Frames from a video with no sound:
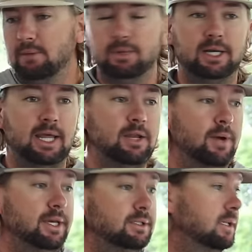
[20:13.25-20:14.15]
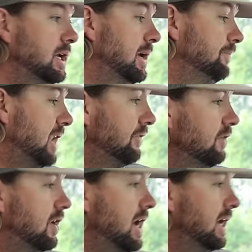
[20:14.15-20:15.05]
But anyways, I
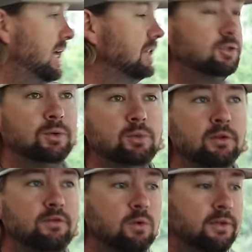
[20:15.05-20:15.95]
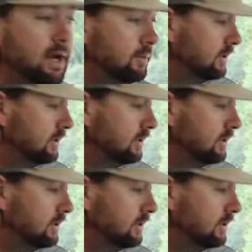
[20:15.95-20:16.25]
think for Icast 2024, that